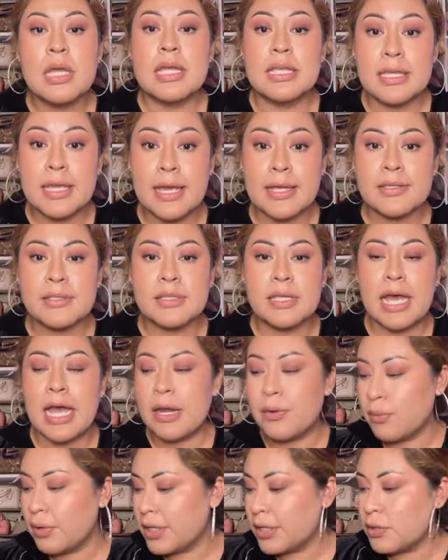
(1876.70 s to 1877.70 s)
yes
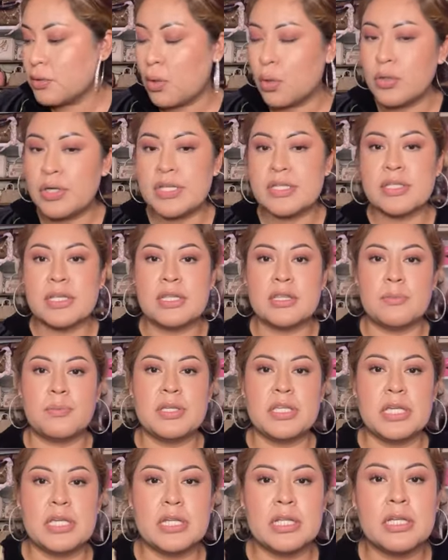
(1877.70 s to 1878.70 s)
i already noticed in the
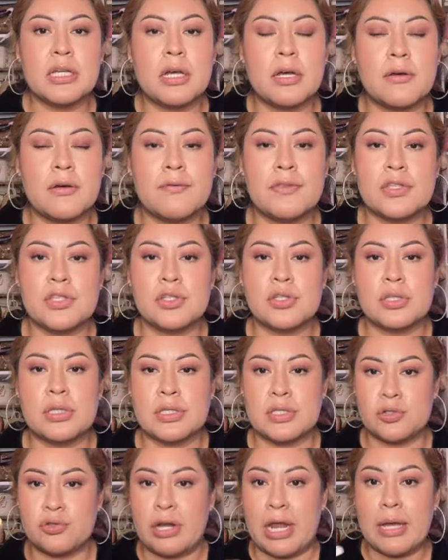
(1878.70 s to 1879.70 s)
beginning of the,
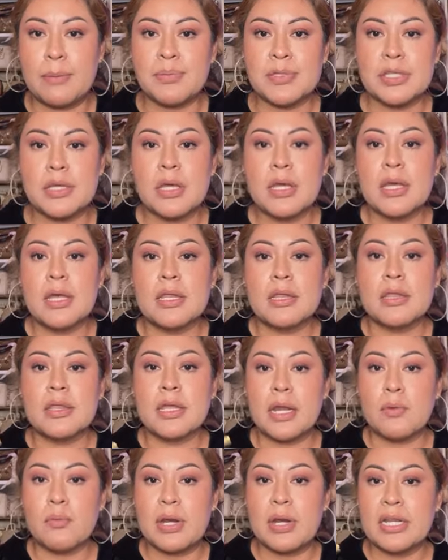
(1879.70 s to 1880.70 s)
the straps
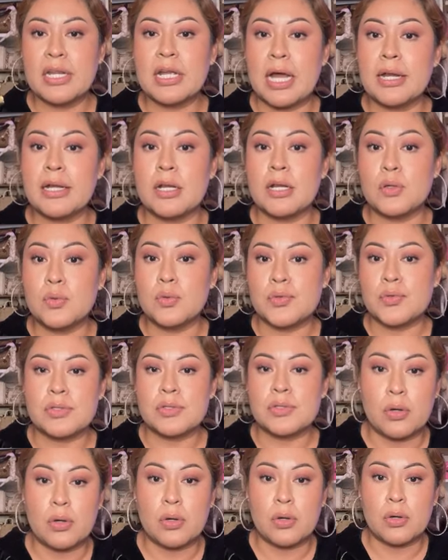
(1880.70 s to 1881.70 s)
they're already kind of loose
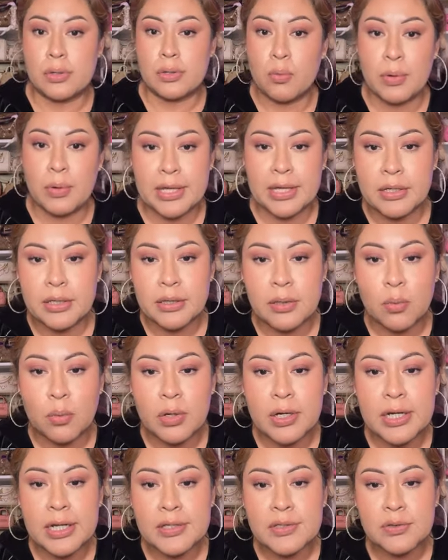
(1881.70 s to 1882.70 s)
so no way the
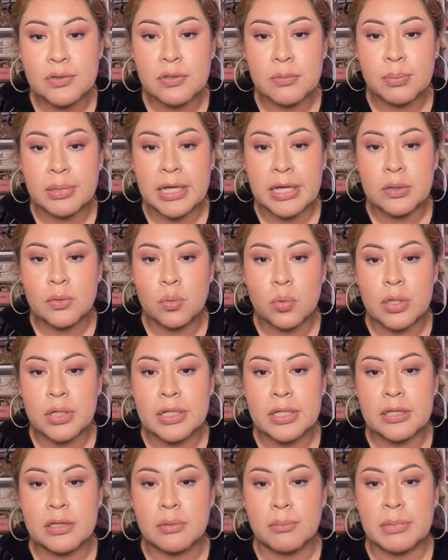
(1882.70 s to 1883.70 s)
one next to the black one
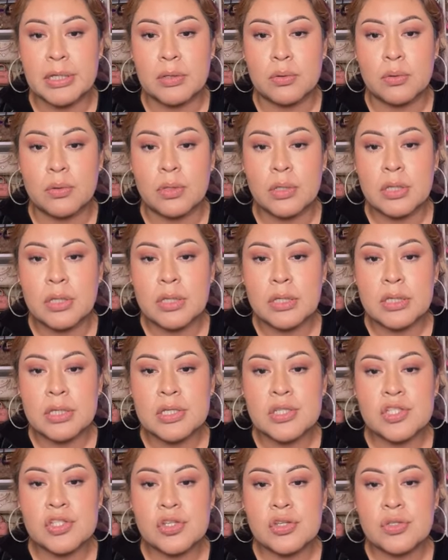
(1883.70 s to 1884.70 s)
in the middle
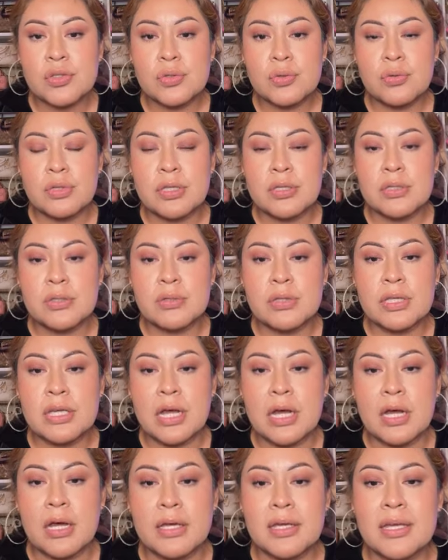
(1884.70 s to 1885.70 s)
it's just soothing to the eye